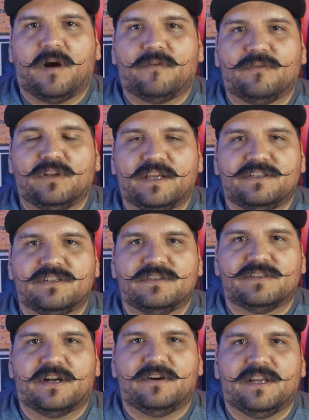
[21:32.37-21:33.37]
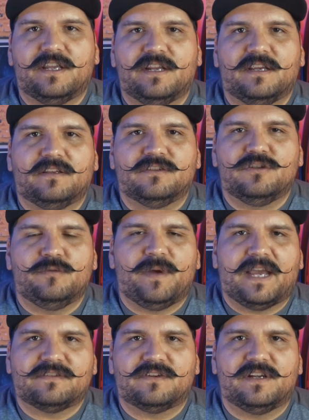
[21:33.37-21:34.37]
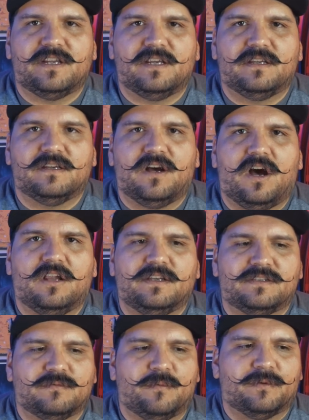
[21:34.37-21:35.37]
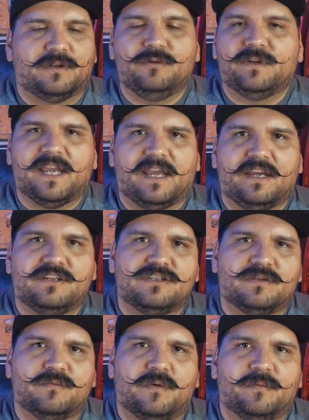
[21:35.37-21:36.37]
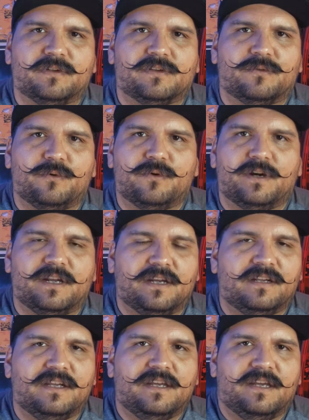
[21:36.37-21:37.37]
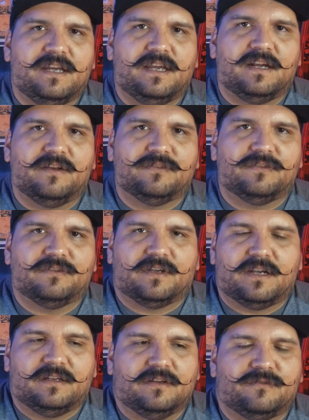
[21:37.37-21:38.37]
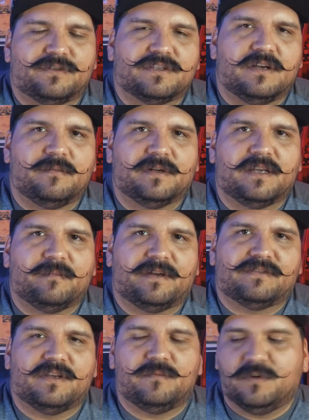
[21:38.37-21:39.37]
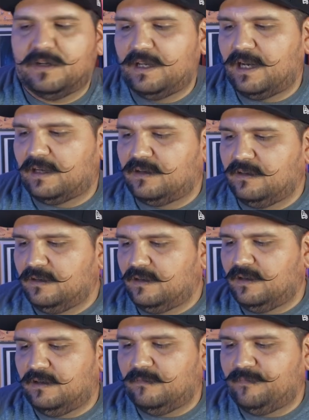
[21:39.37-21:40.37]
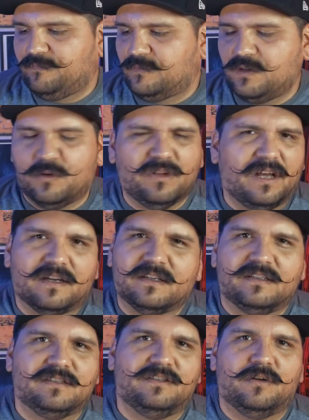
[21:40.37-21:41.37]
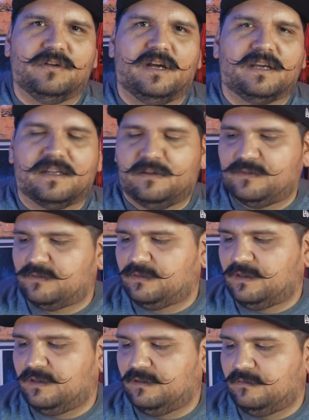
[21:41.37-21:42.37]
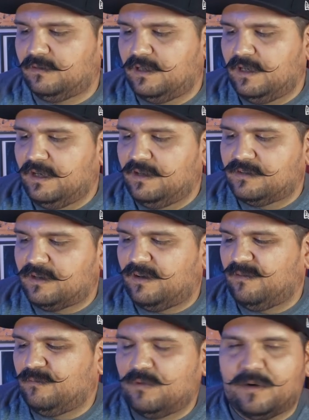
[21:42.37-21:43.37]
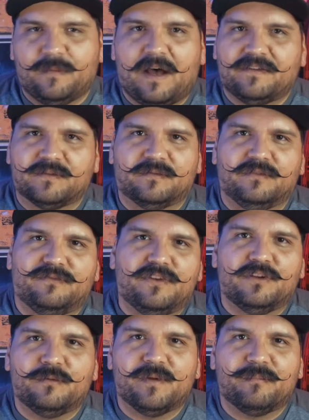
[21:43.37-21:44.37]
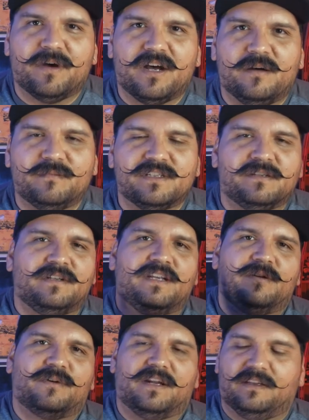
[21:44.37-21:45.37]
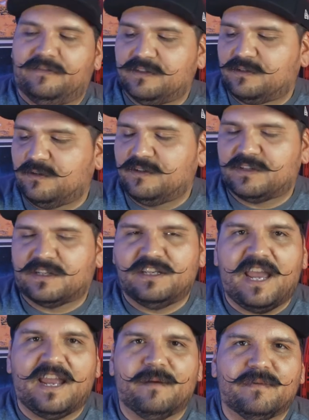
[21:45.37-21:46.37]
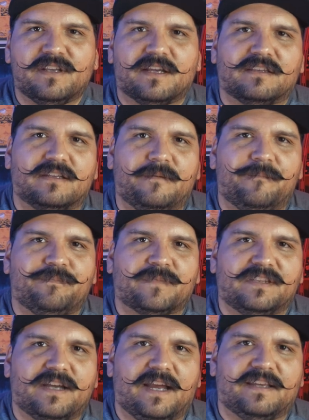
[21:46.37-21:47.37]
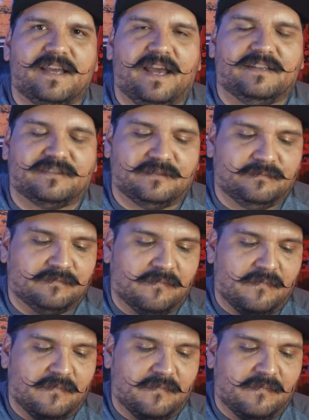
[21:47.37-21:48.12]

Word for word: Marvel Legends that are hitting, the two packs that are hitting Ollie's, one with Luke Cage and the one with Thor in it. And I was going to look for some and get my son one, and I, you know, no luck, no luck. And it was, you know, so we're, I was feeling a little bit bummed. I'm going to leave the store. And I was like, hey, I'm going to look at the die cast.